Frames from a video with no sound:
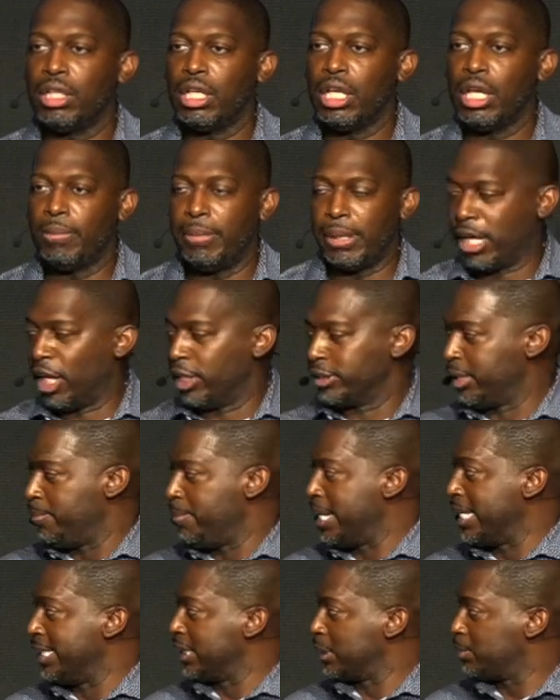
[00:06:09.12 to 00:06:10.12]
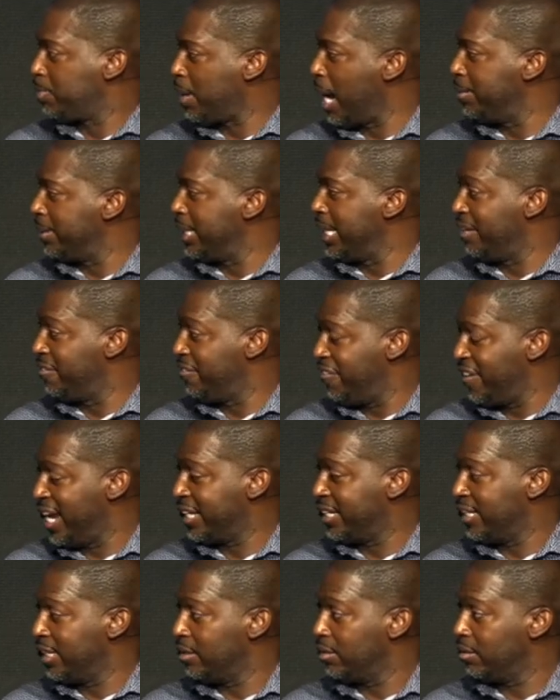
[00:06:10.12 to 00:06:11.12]
because it means it's probably
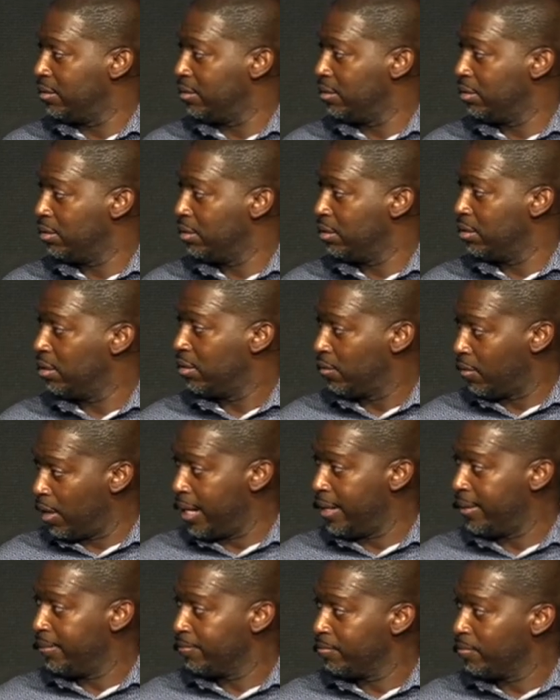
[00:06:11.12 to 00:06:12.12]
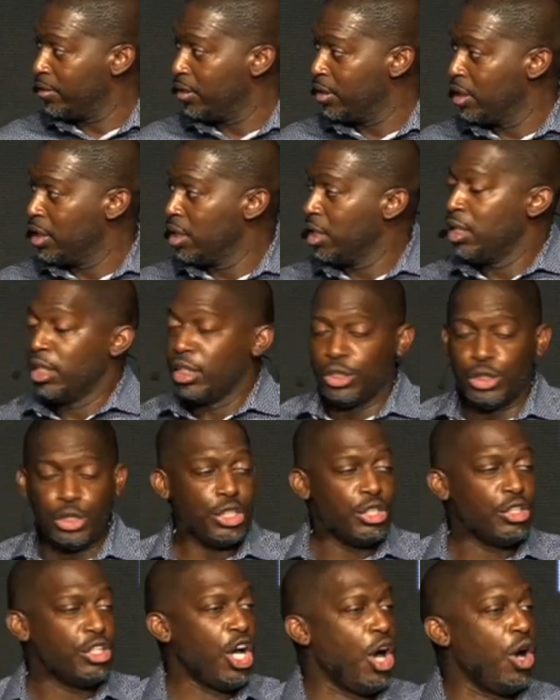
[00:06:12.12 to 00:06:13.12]
infected, right? Do
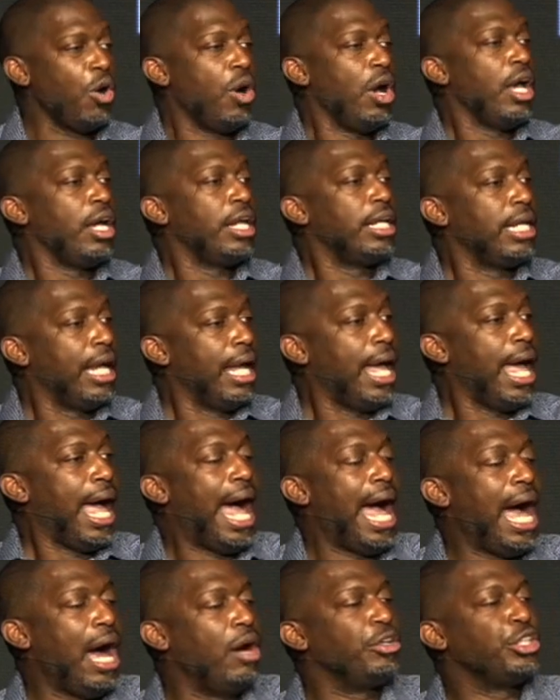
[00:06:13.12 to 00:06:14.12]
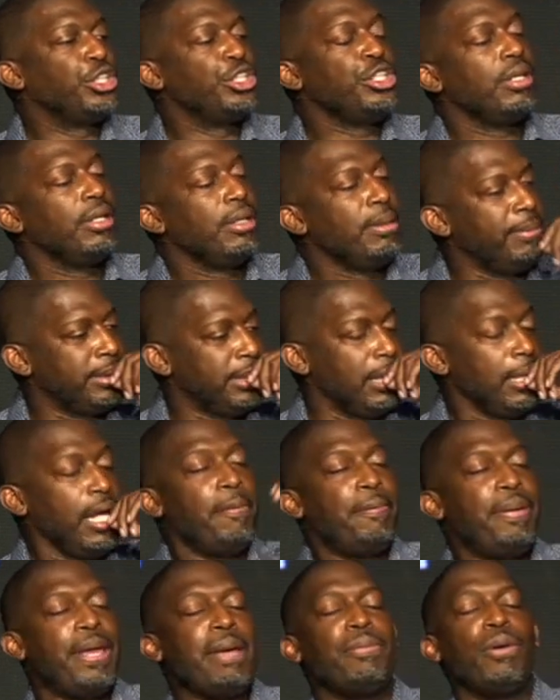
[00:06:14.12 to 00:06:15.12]
you know how, do you, let me see,
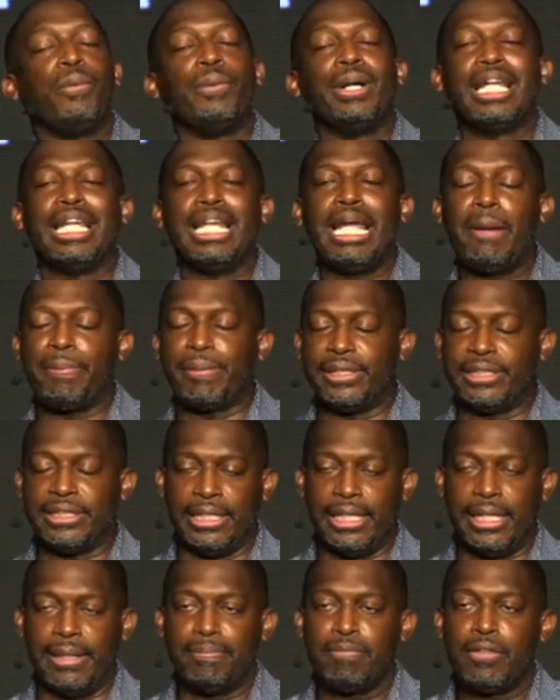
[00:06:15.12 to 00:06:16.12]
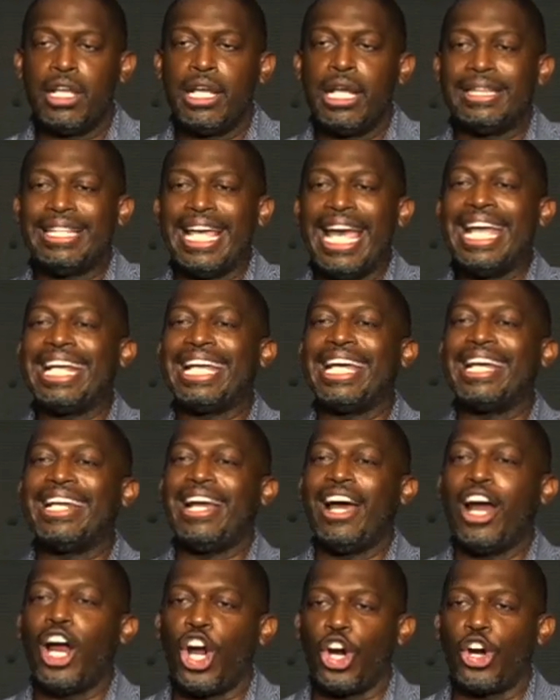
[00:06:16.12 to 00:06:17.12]
people with leprosy, they get
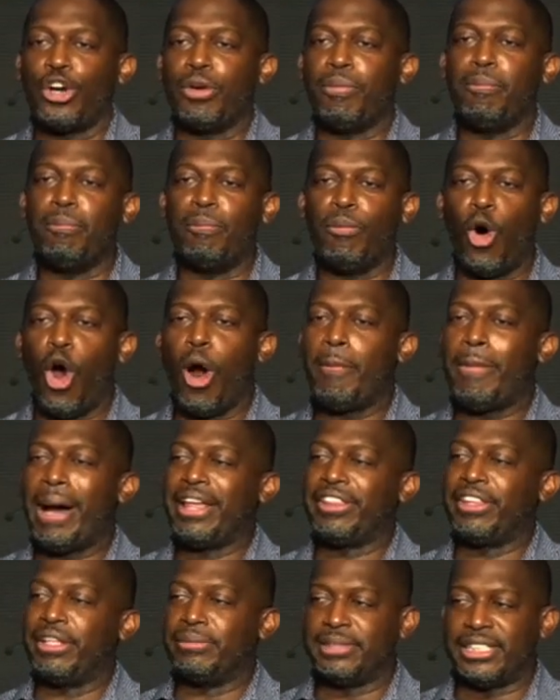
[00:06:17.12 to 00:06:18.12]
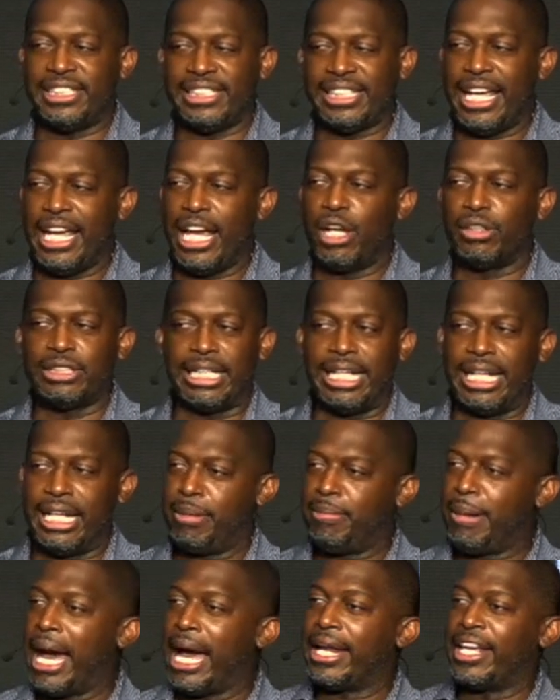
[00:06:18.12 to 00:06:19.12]
hurt more by themselves than
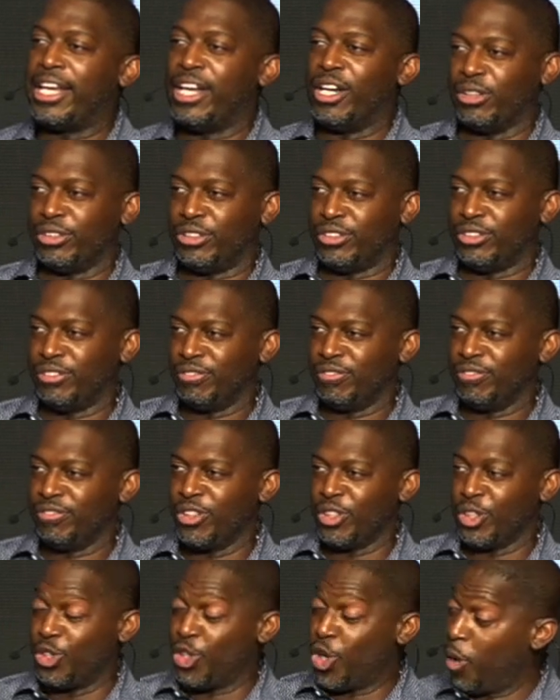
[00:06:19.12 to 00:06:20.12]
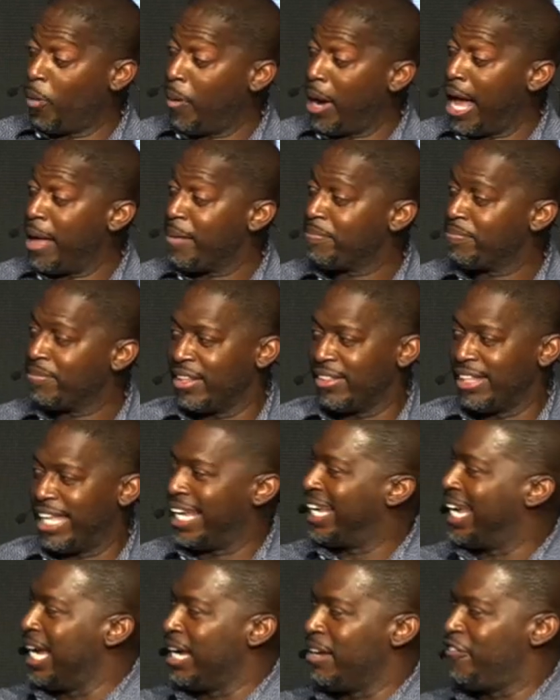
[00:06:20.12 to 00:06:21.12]
anybody else. You know why? They
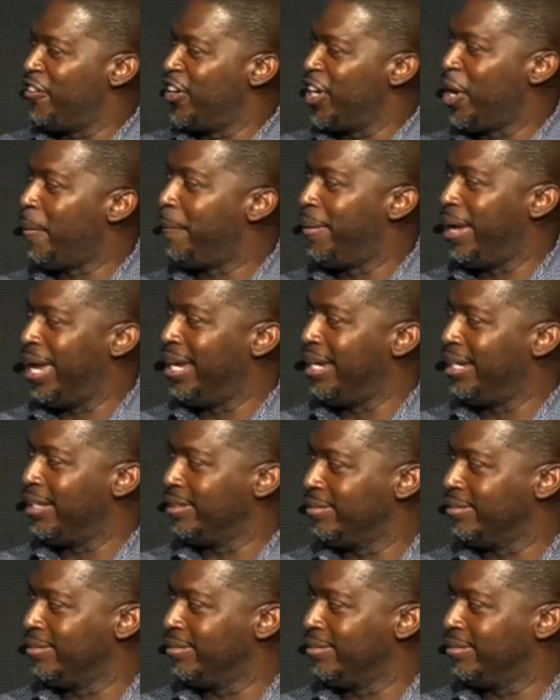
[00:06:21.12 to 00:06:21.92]
can't feel pain.